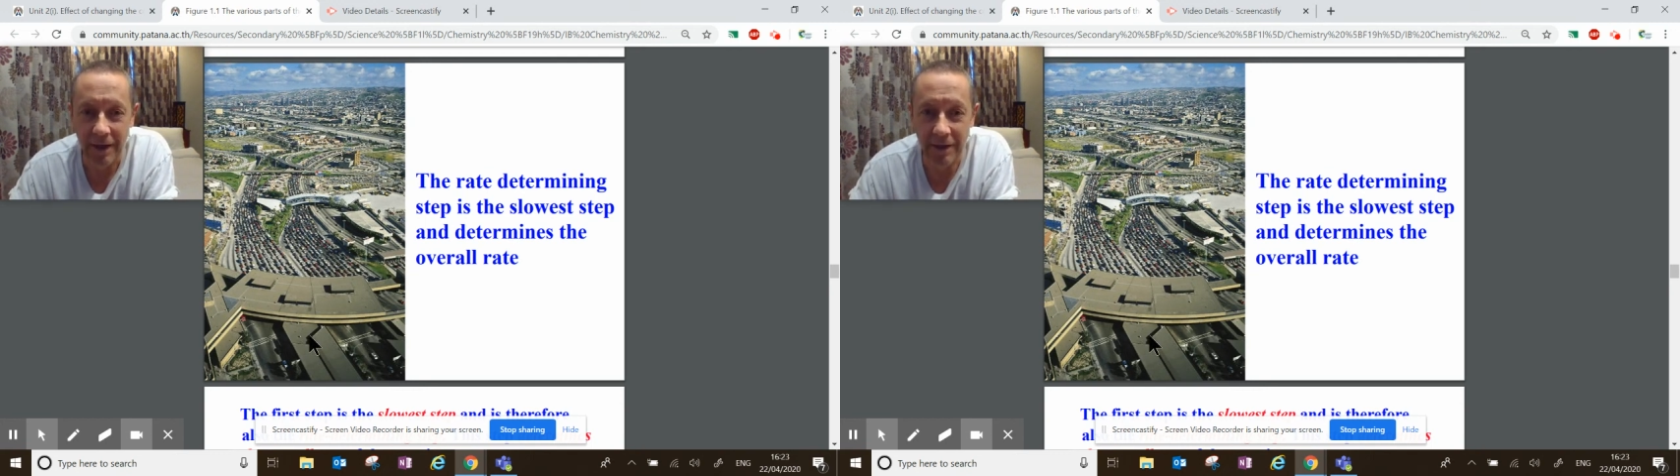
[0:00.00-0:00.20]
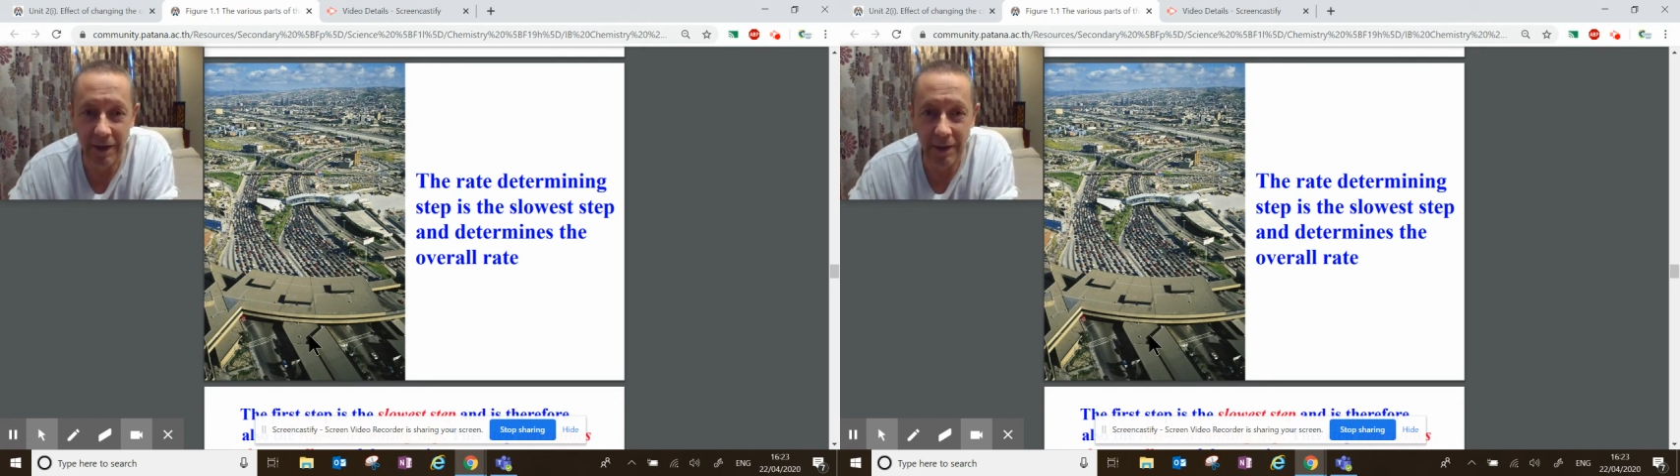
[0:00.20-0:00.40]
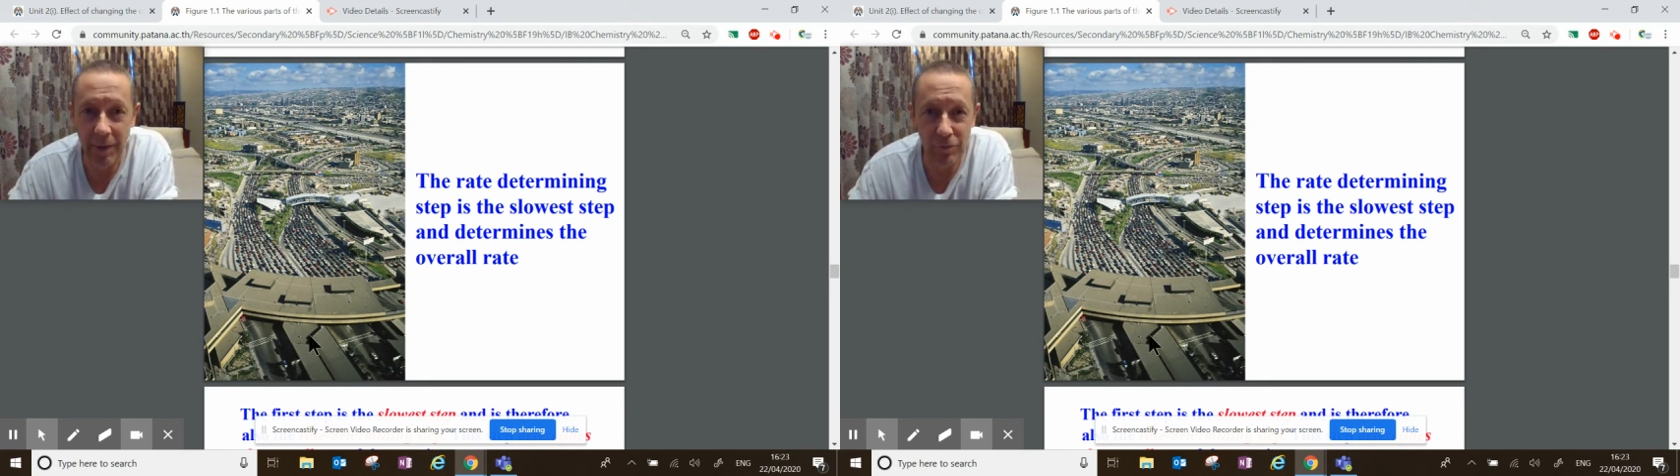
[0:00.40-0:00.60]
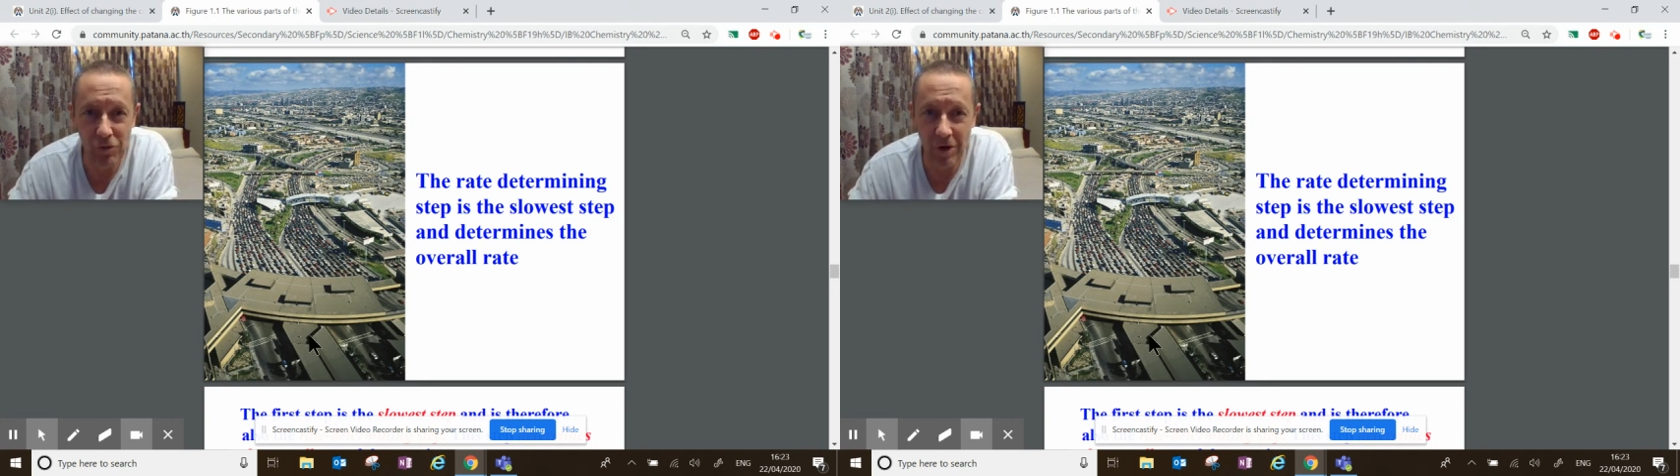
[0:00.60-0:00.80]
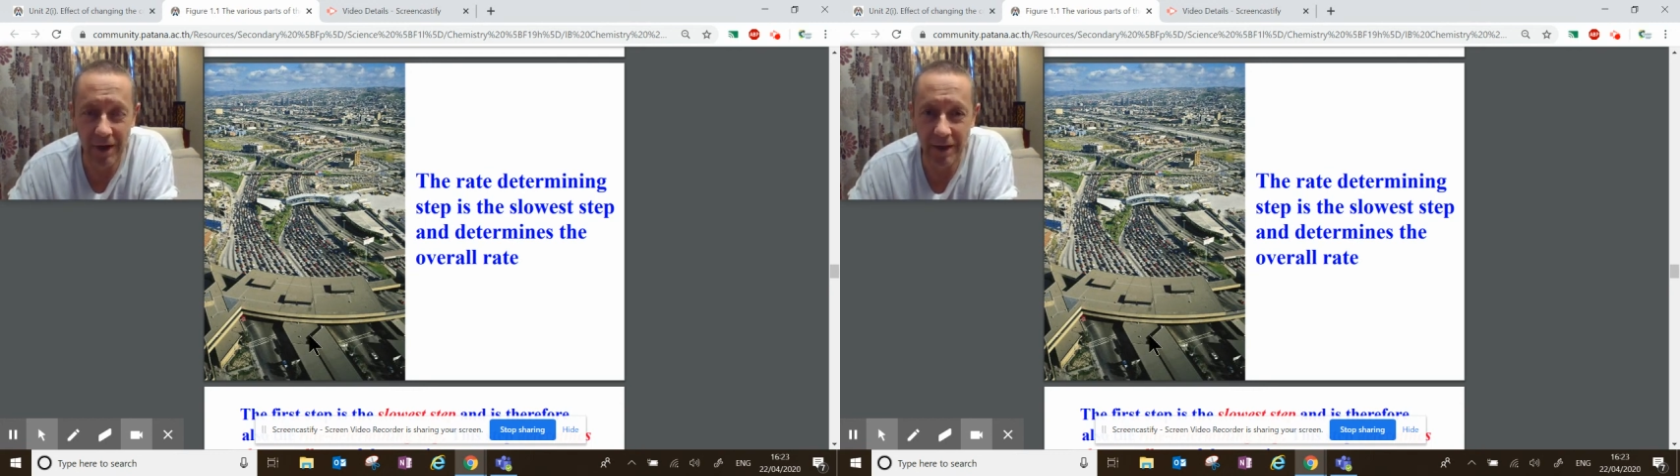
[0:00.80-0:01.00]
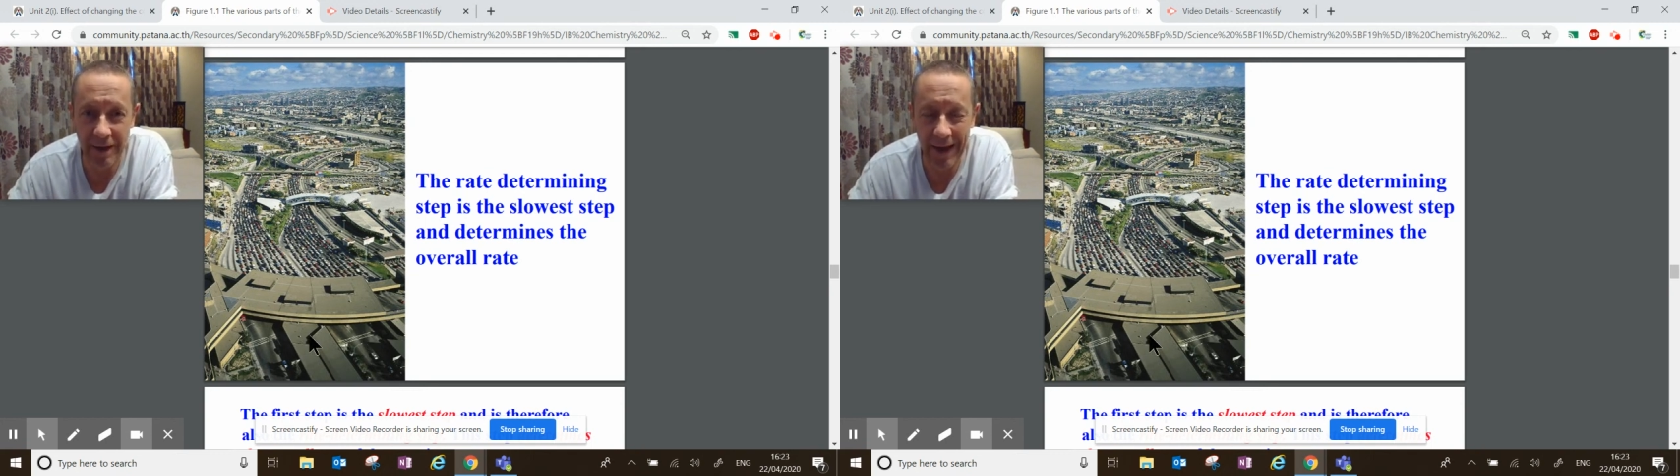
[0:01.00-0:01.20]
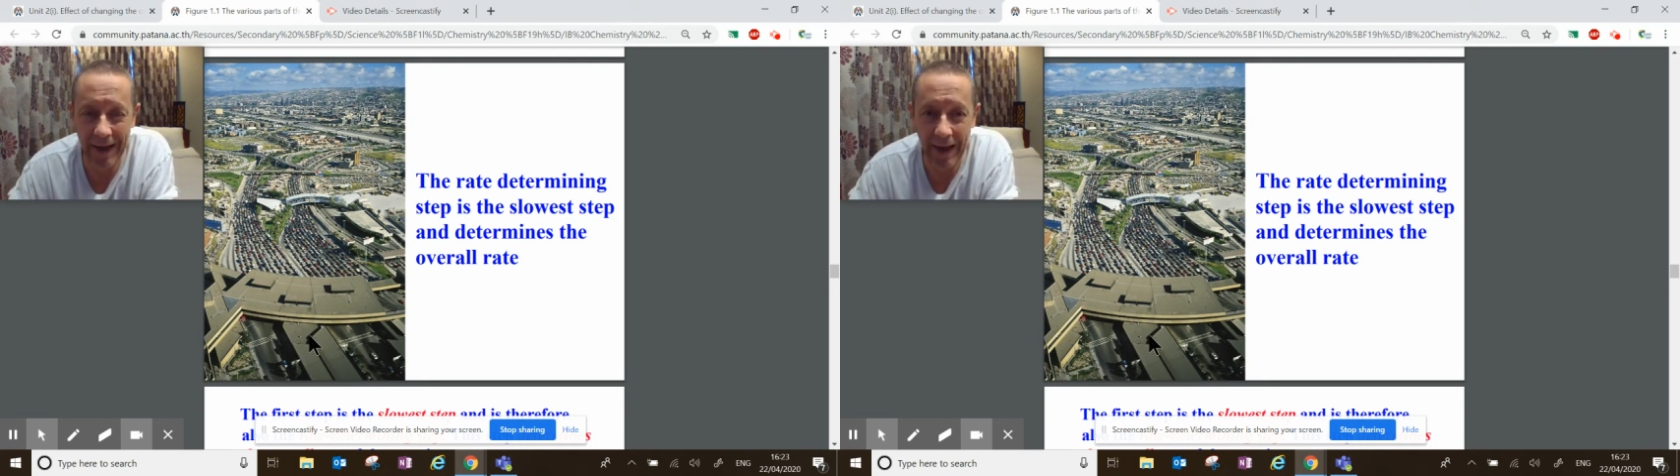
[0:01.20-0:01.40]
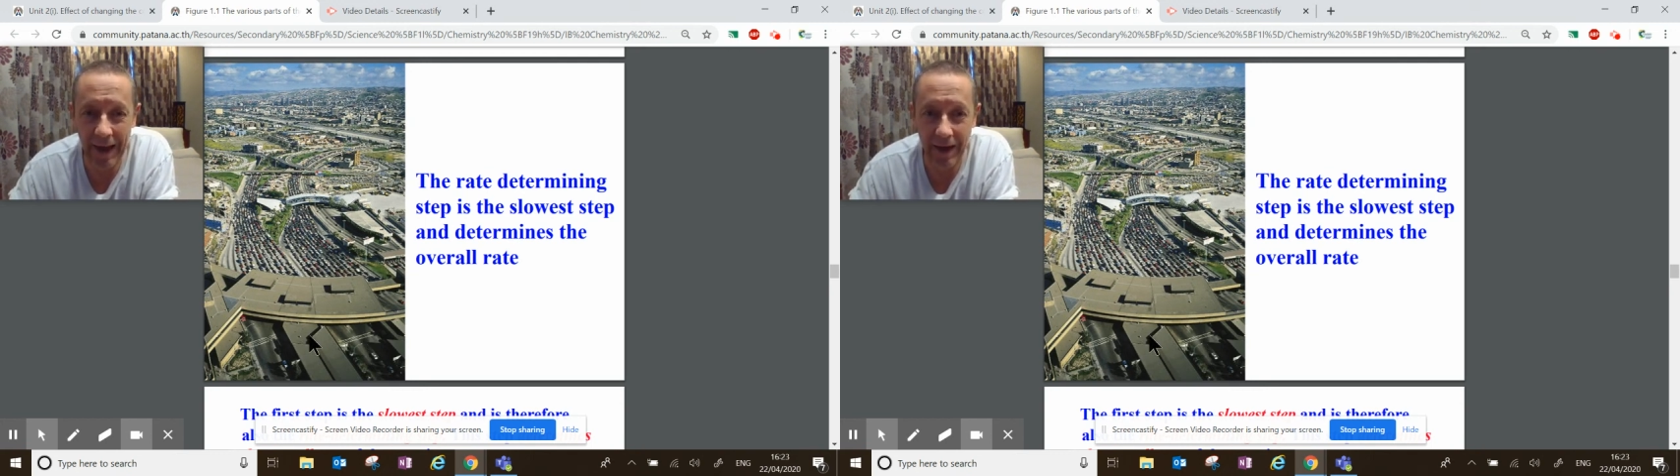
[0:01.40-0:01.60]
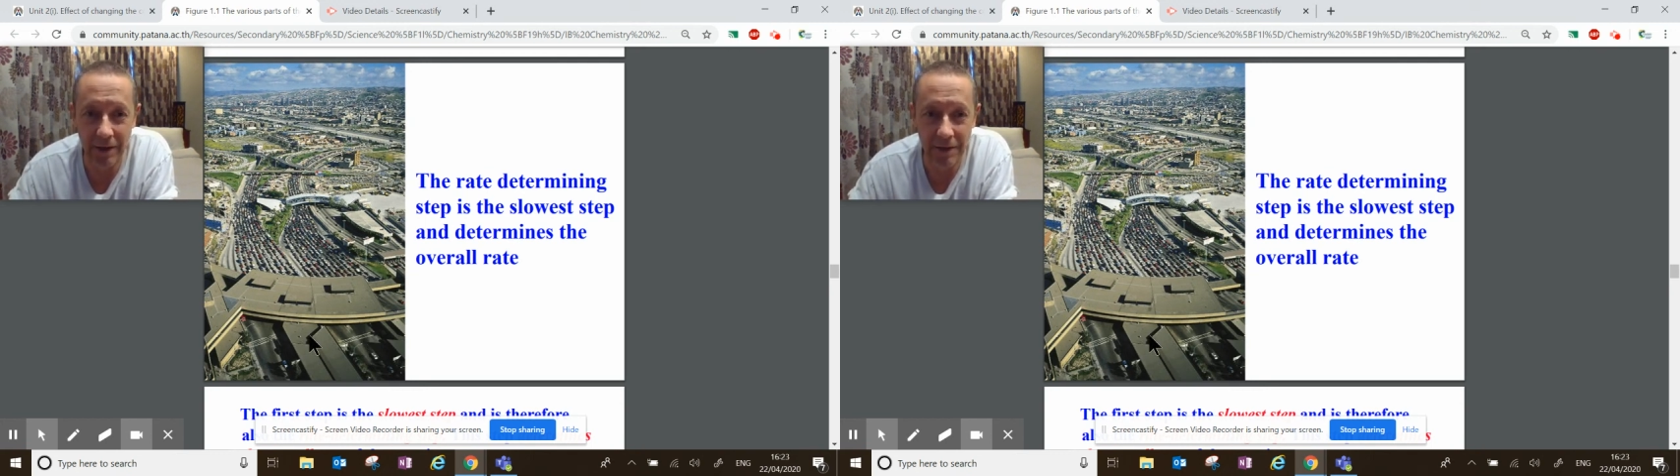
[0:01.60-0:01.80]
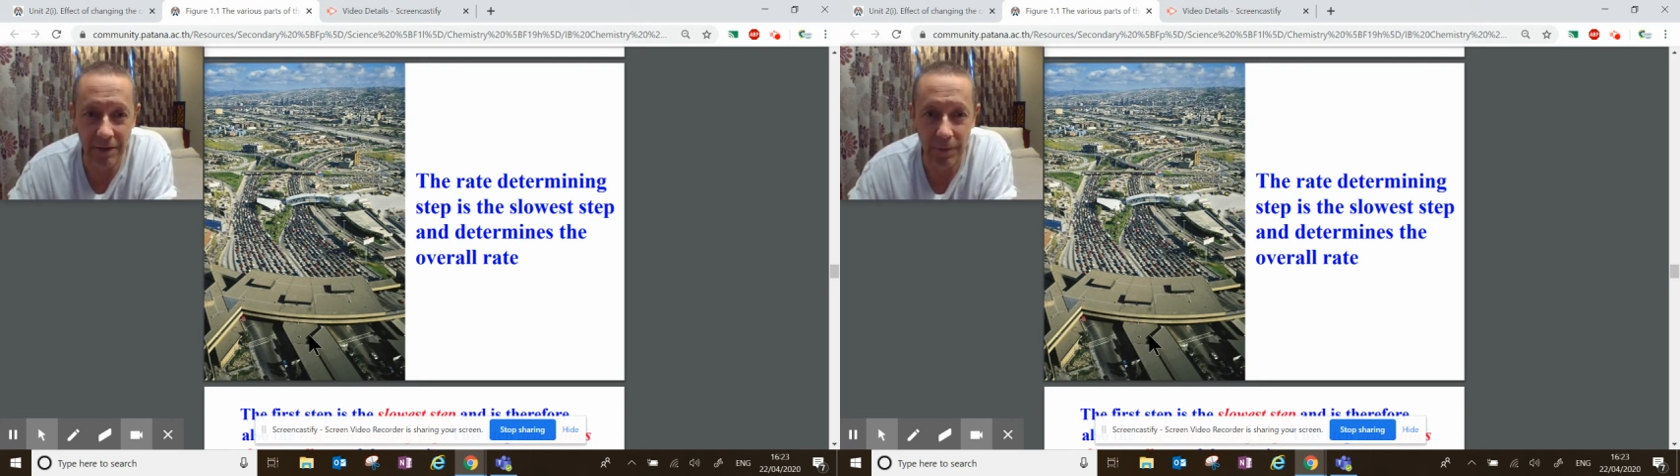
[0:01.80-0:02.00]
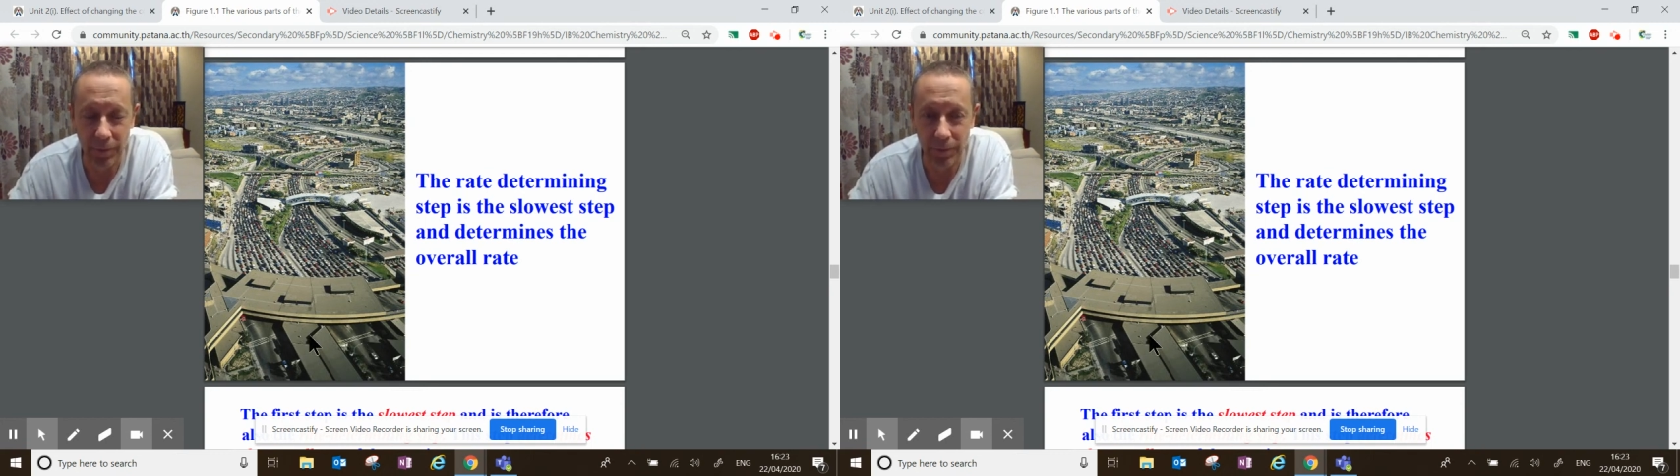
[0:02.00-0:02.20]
is going to be product AX.